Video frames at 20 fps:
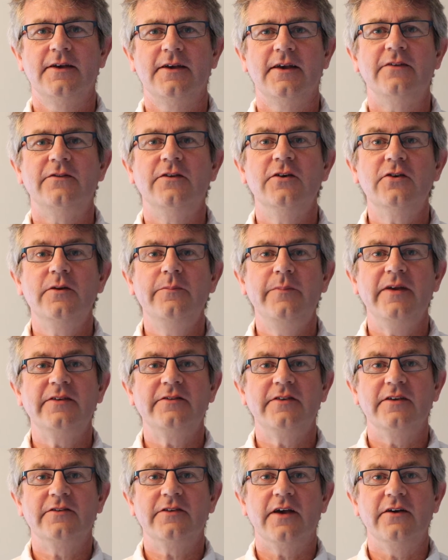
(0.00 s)
If you're a
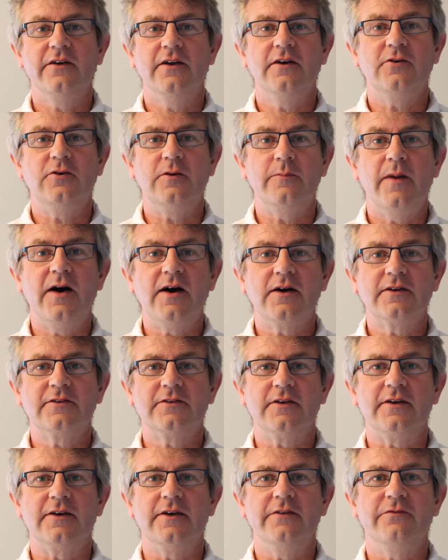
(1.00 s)
business owner or
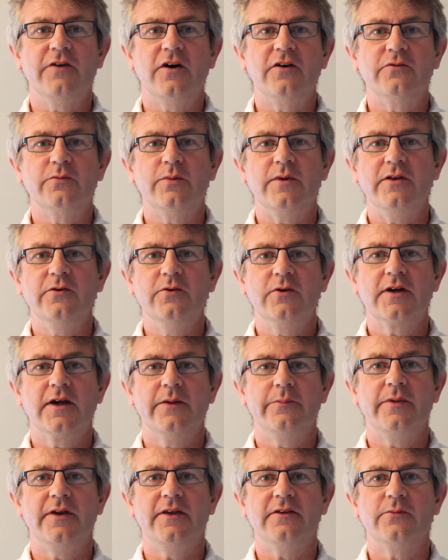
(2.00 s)
marketer involved with your
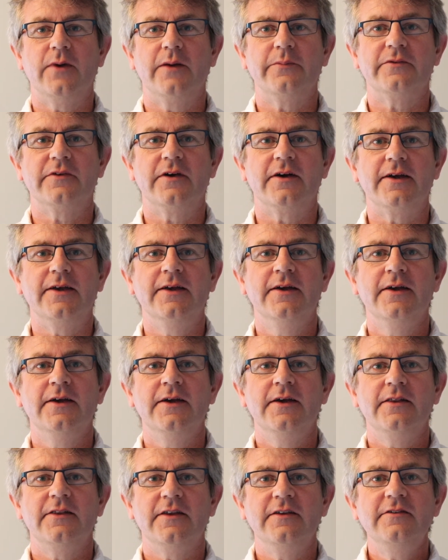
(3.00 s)
company's website,
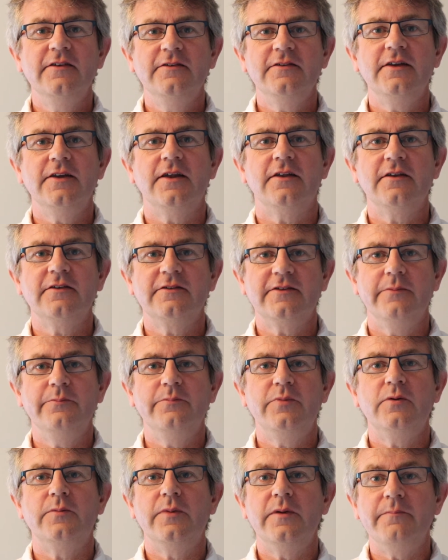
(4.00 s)
this is another
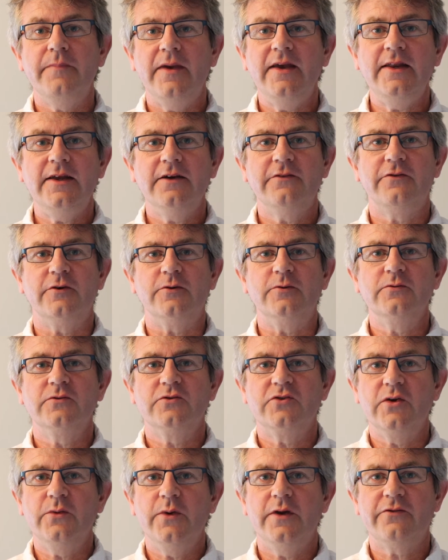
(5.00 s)
simple but meaningful
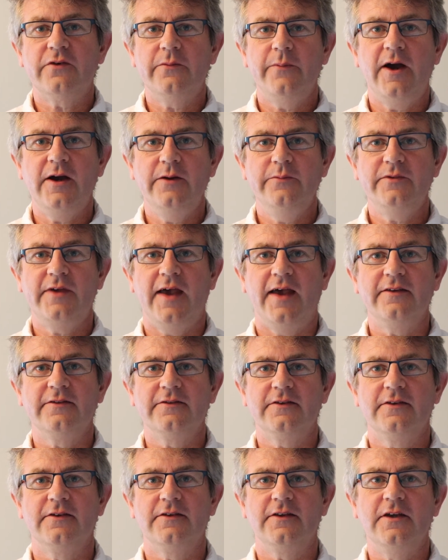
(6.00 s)
do-it-from-home
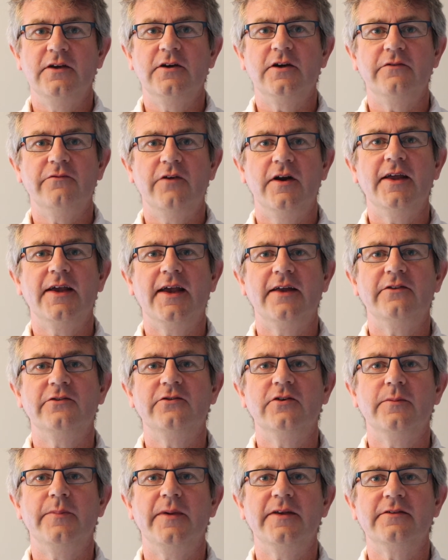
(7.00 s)
test that you can run against
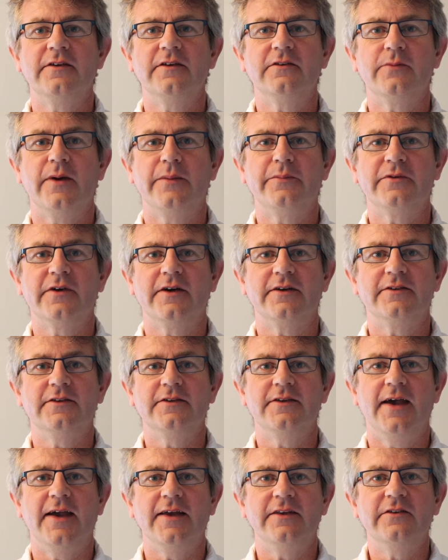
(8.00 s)
your business website
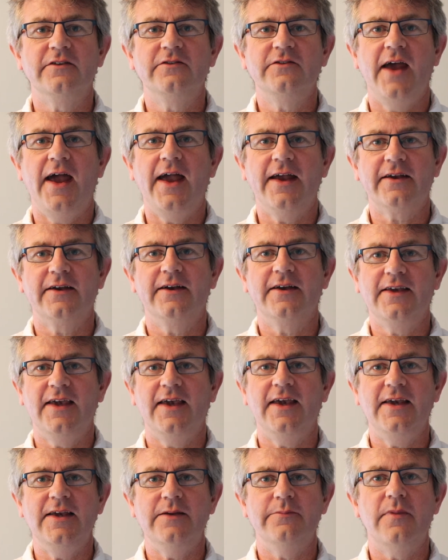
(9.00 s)
today to check a
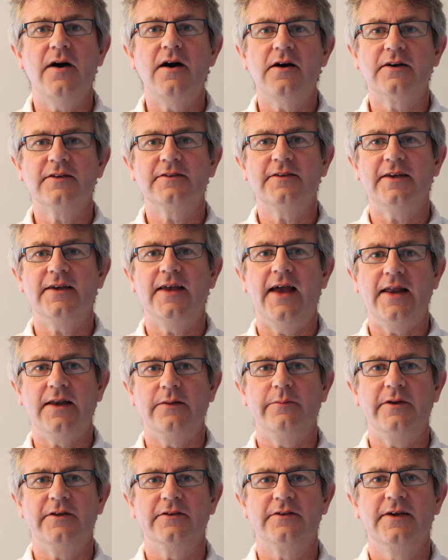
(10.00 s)
key marketing
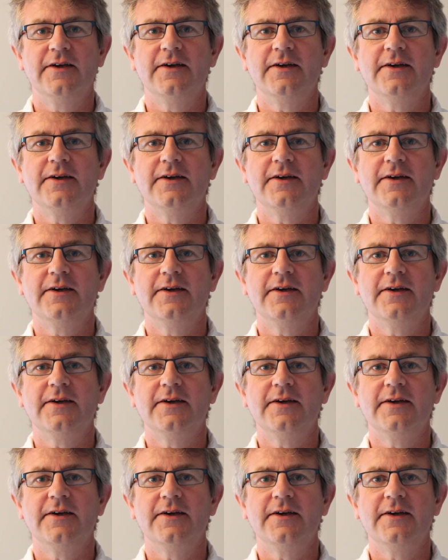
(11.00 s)
element.